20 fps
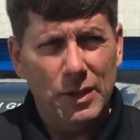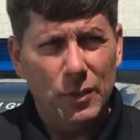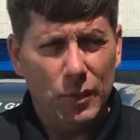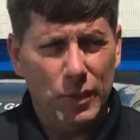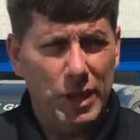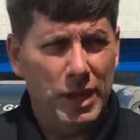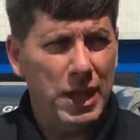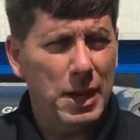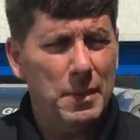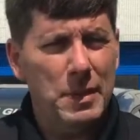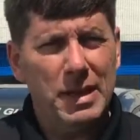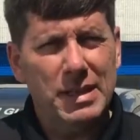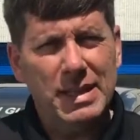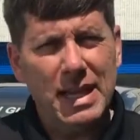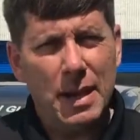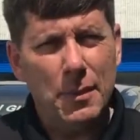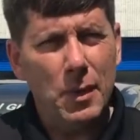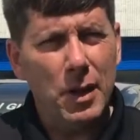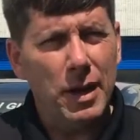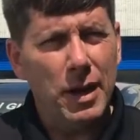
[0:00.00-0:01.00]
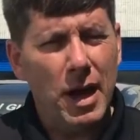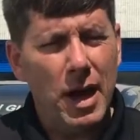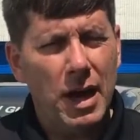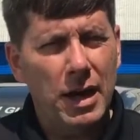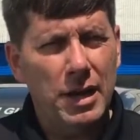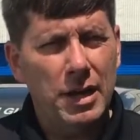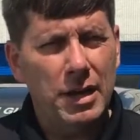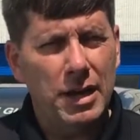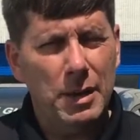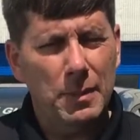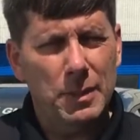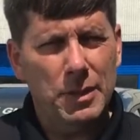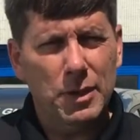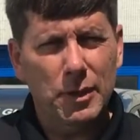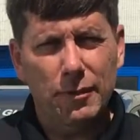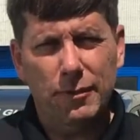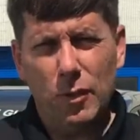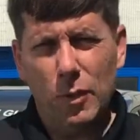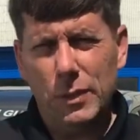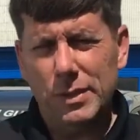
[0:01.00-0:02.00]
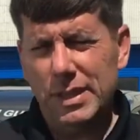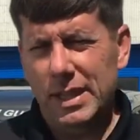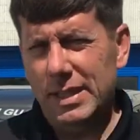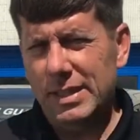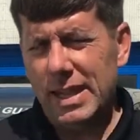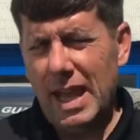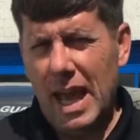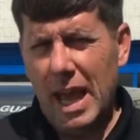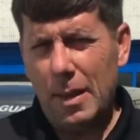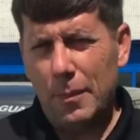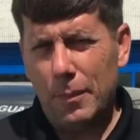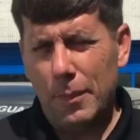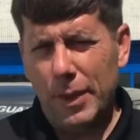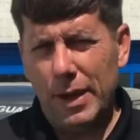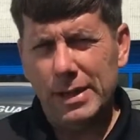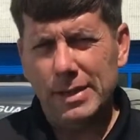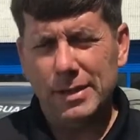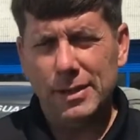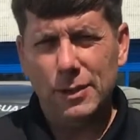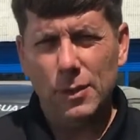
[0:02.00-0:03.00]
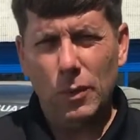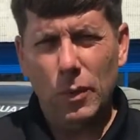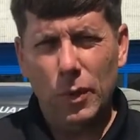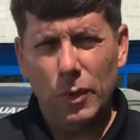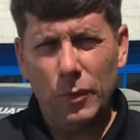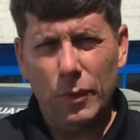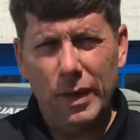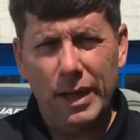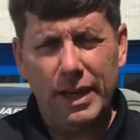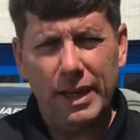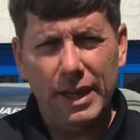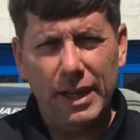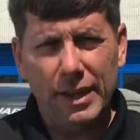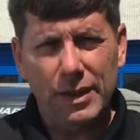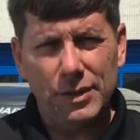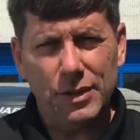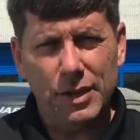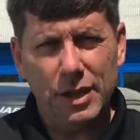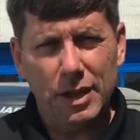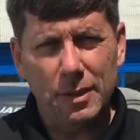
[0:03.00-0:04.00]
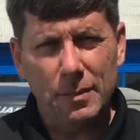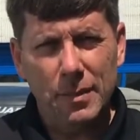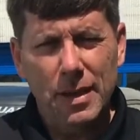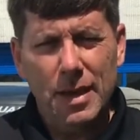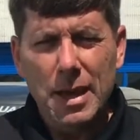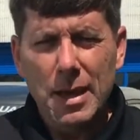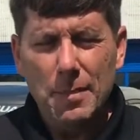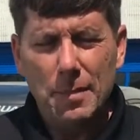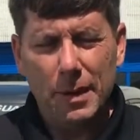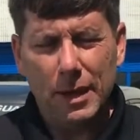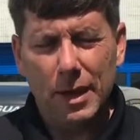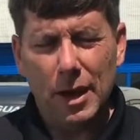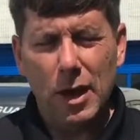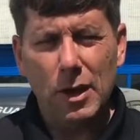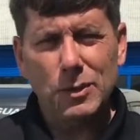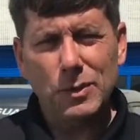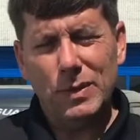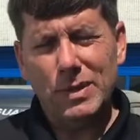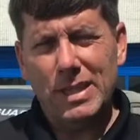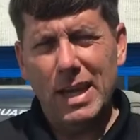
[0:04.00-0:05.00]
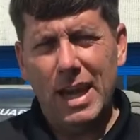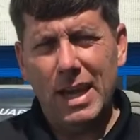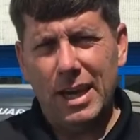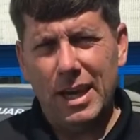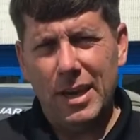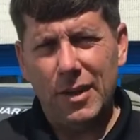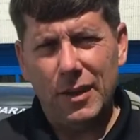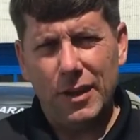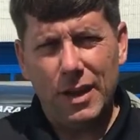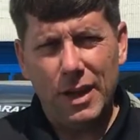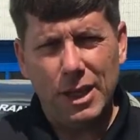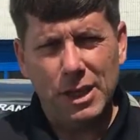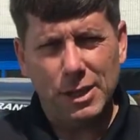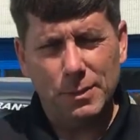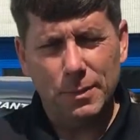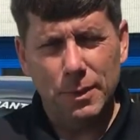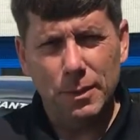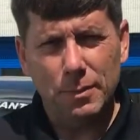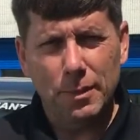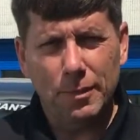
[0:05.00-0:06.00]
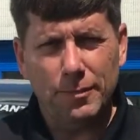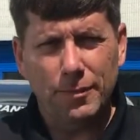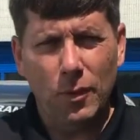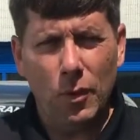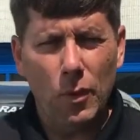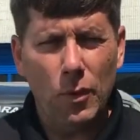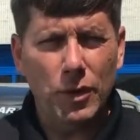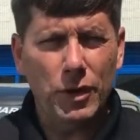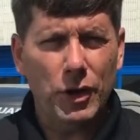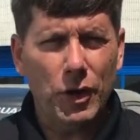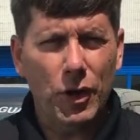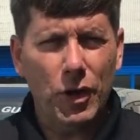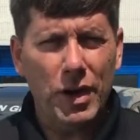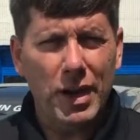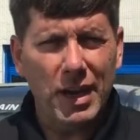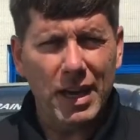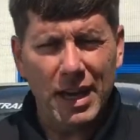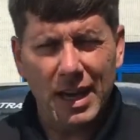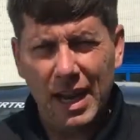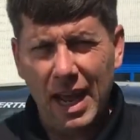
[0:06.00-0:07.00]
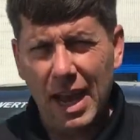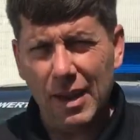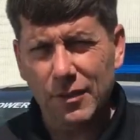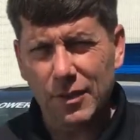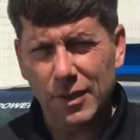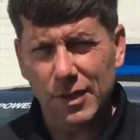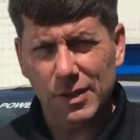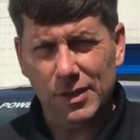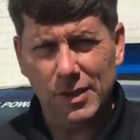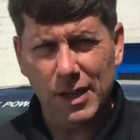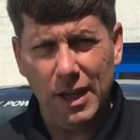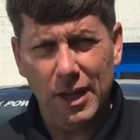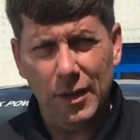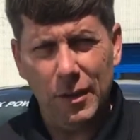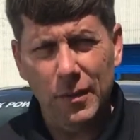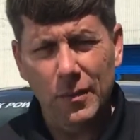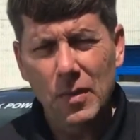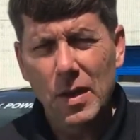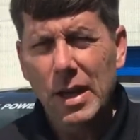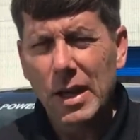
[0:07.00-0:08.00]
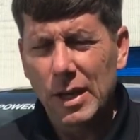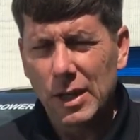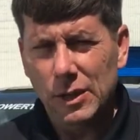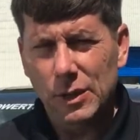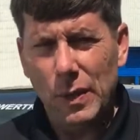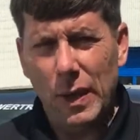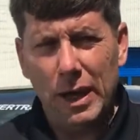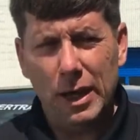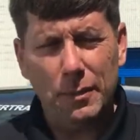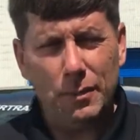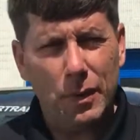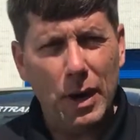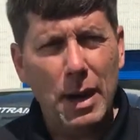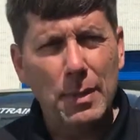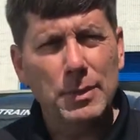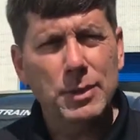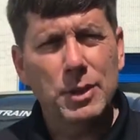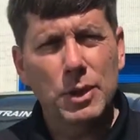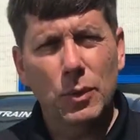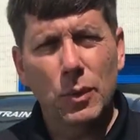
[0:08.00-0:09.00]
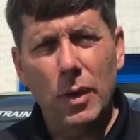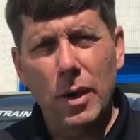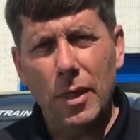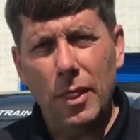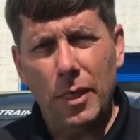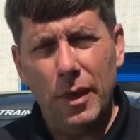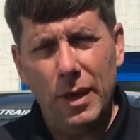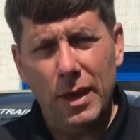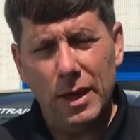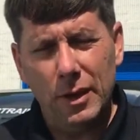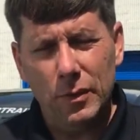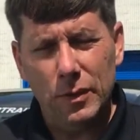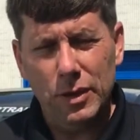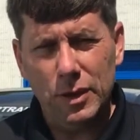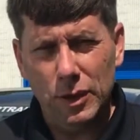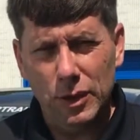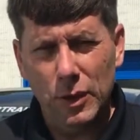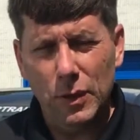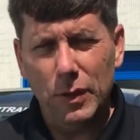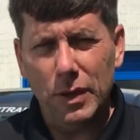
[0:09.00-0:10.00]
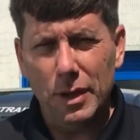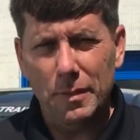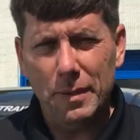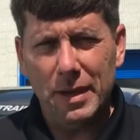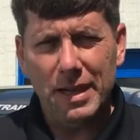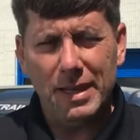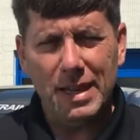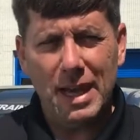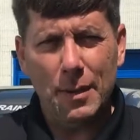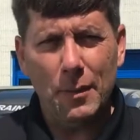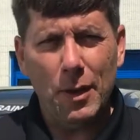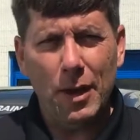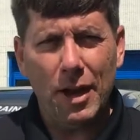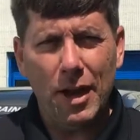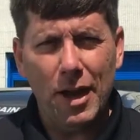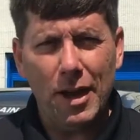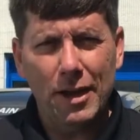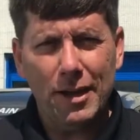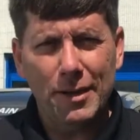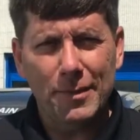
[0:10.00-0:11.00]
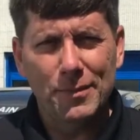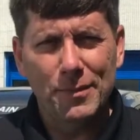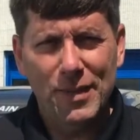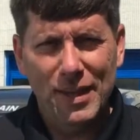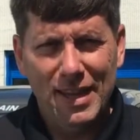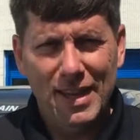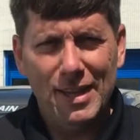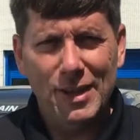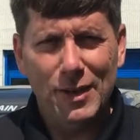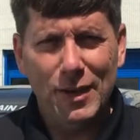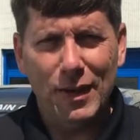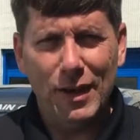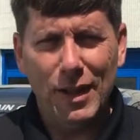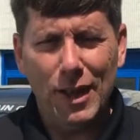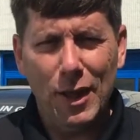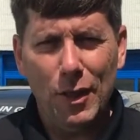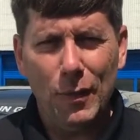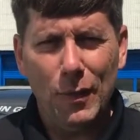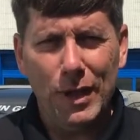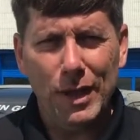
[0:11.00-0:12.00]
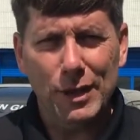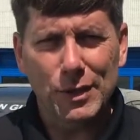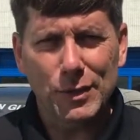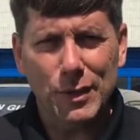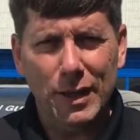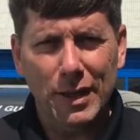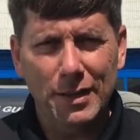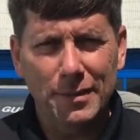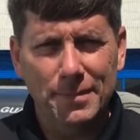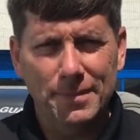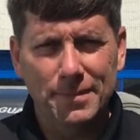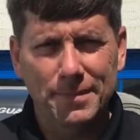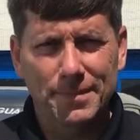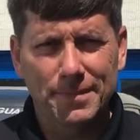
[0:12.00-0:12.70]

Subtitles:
When you come into Tameron Honda, you come into a 14-time Presence Award-winning dealership because we take care of the customer before, during, and after the sale. So I can promise you one thing, when you do come into Tameron Honda, you're going to love the way you're treated.